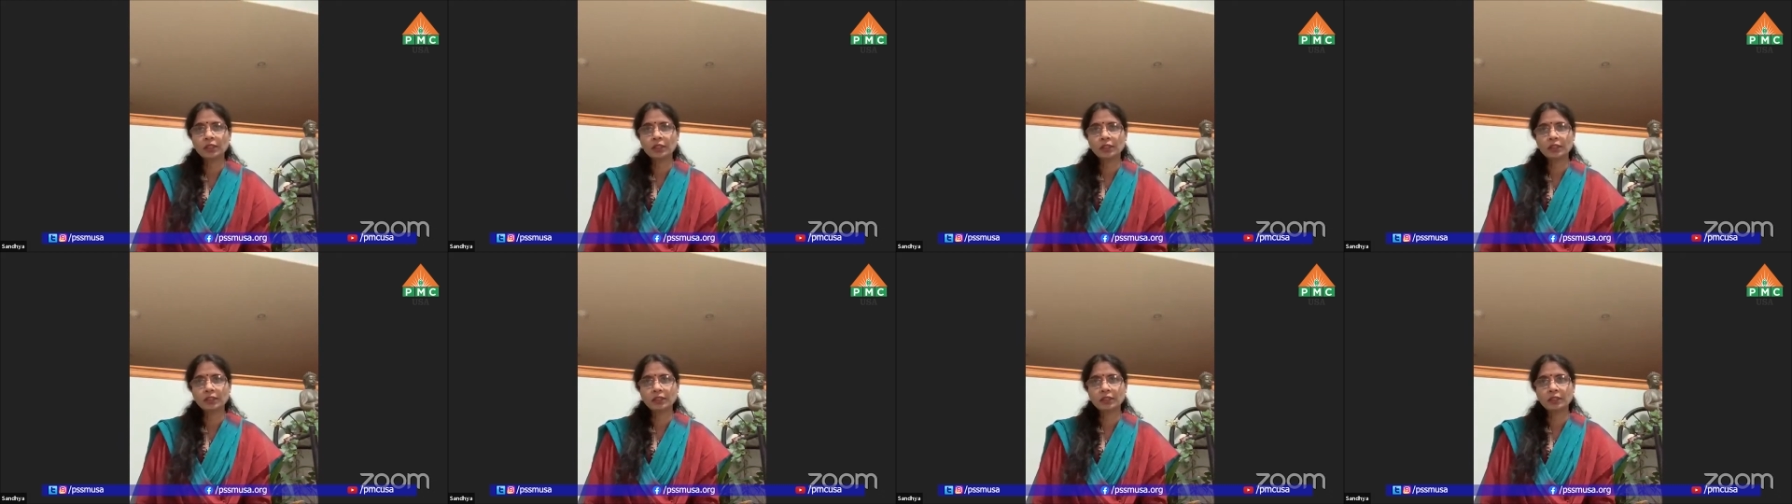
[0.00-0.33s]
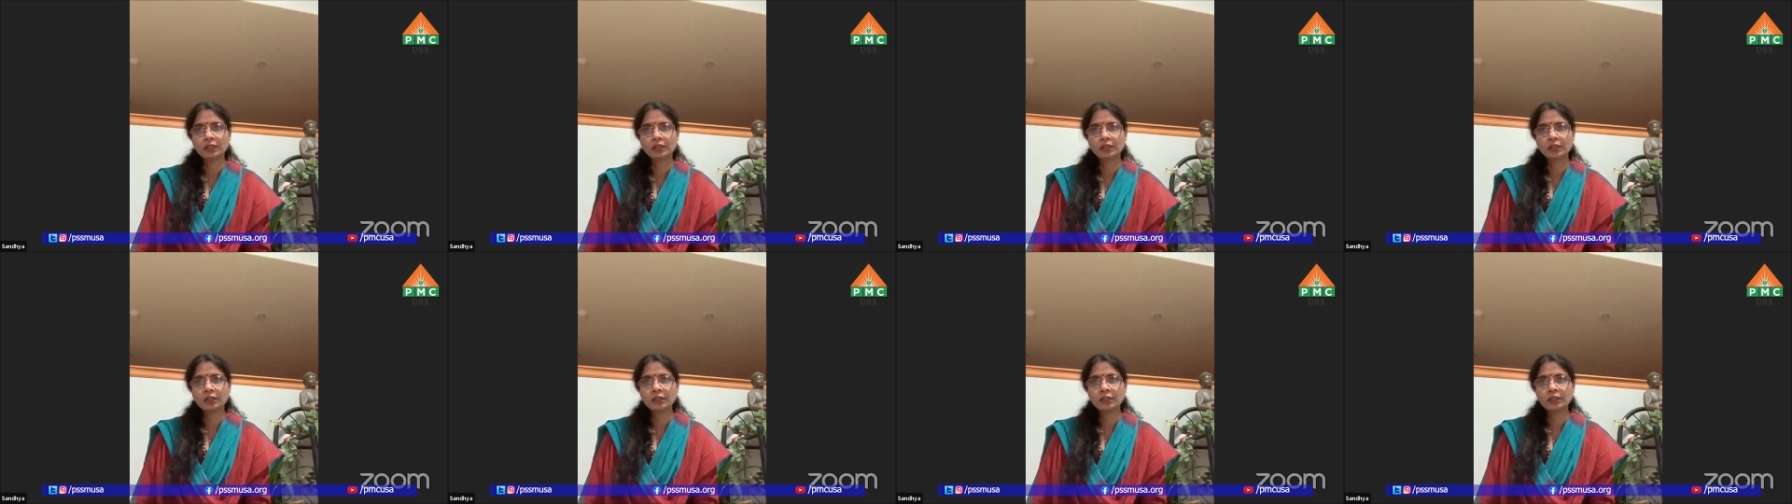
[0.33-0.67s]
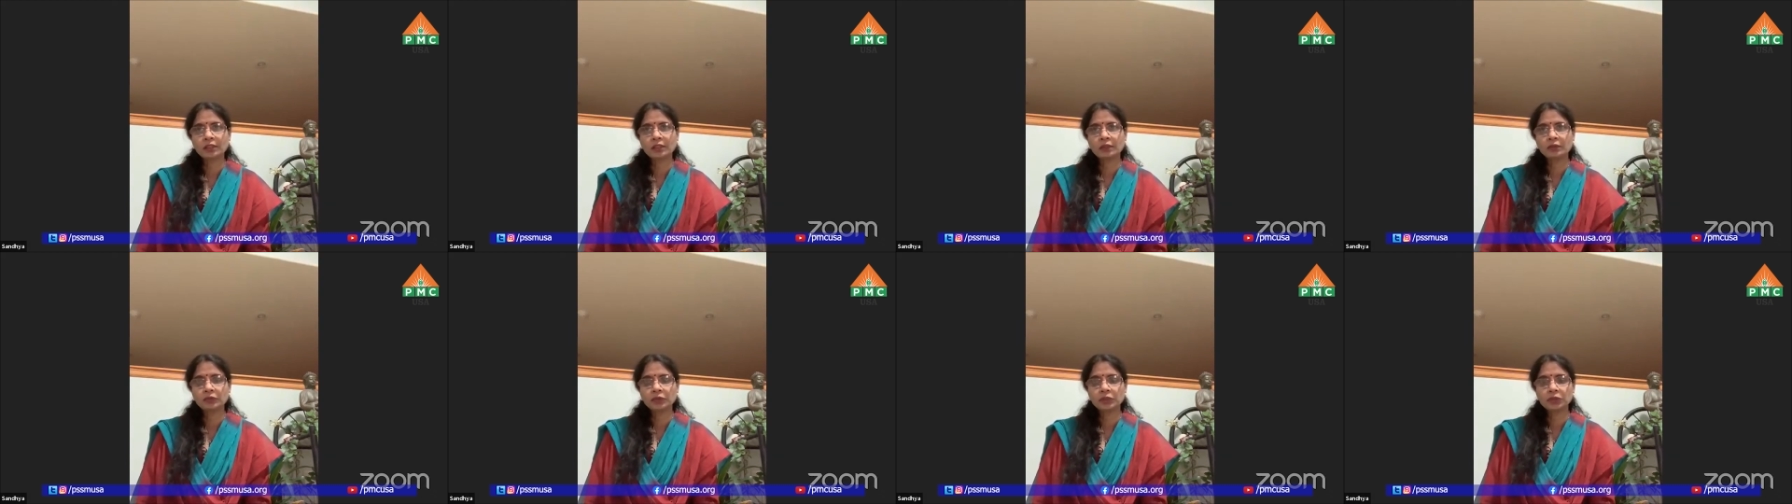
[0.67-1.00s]
that,
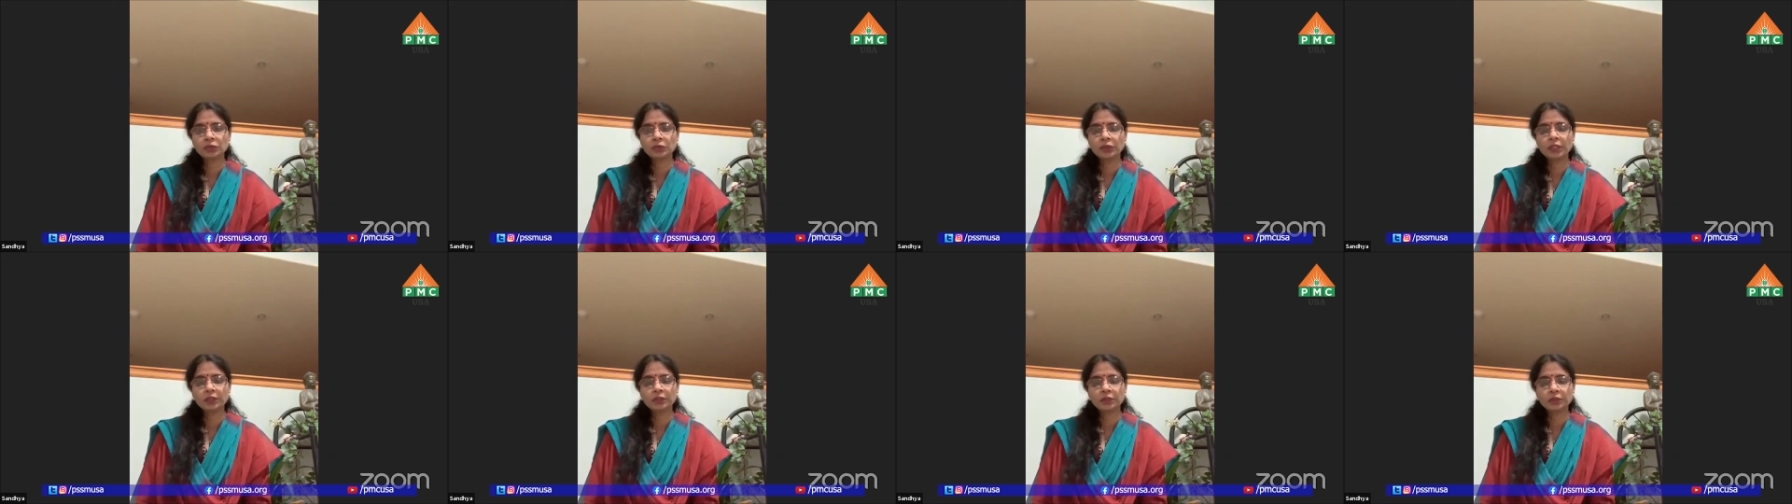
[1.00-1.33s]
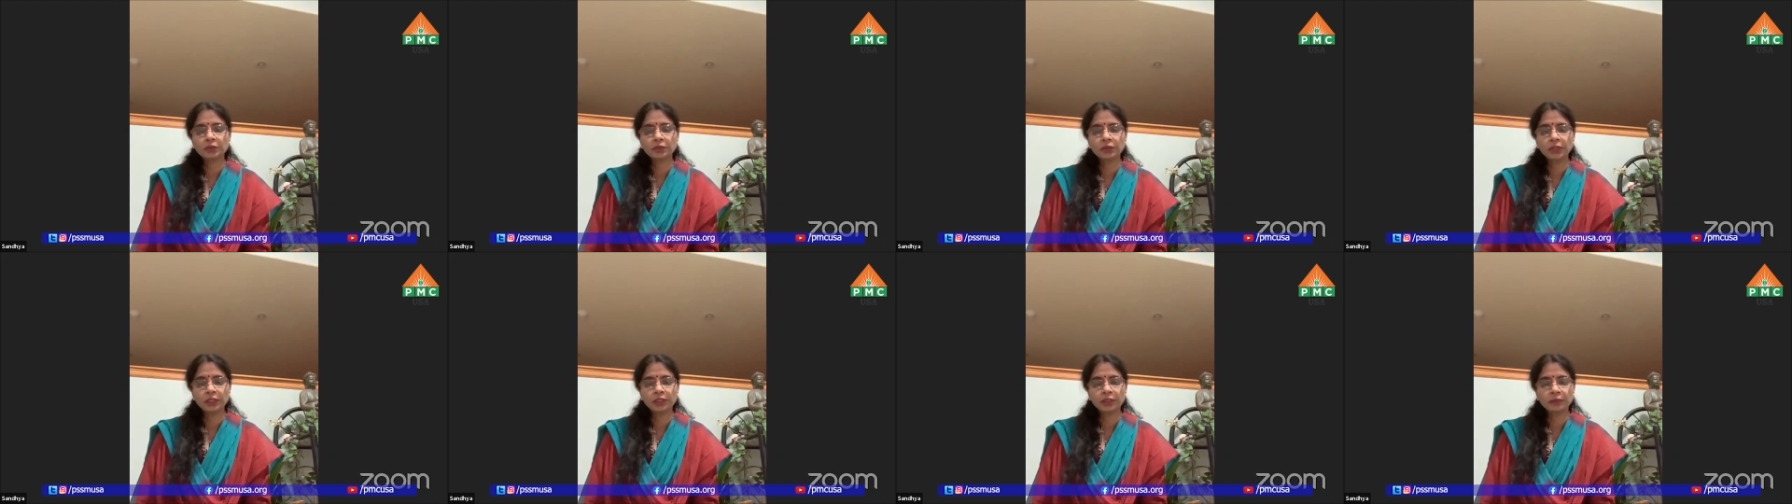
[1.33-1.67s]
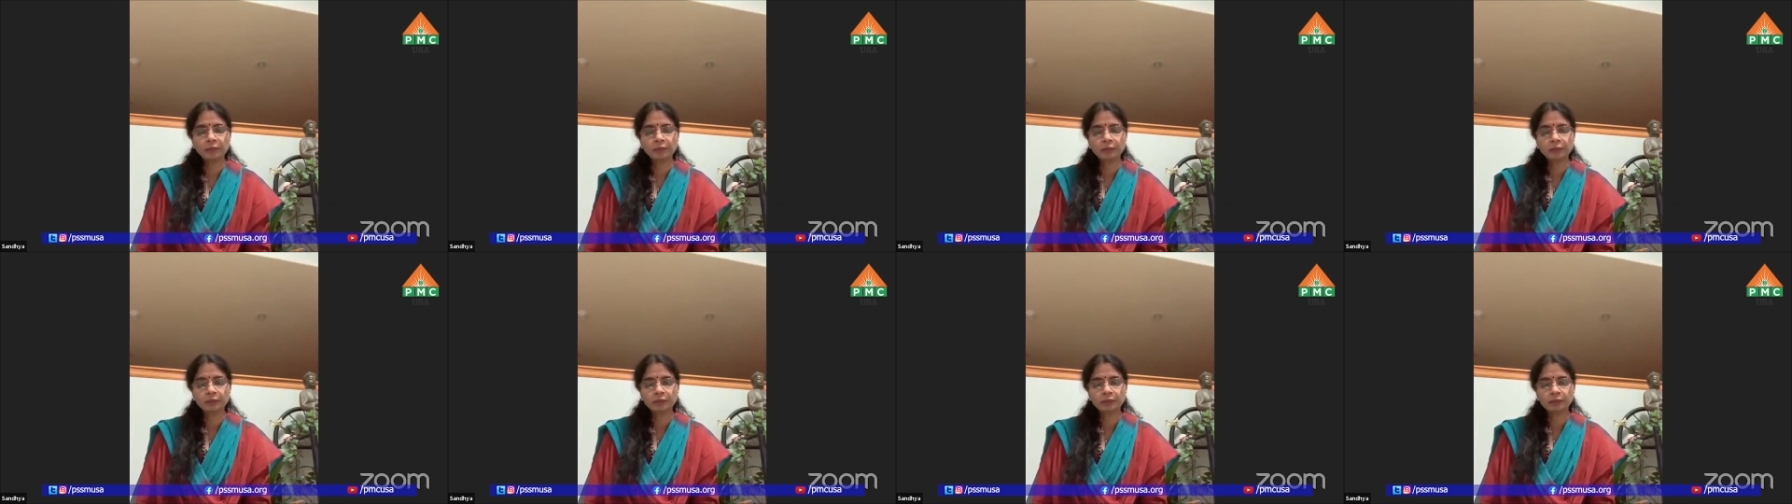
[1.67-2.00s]
which we are doing.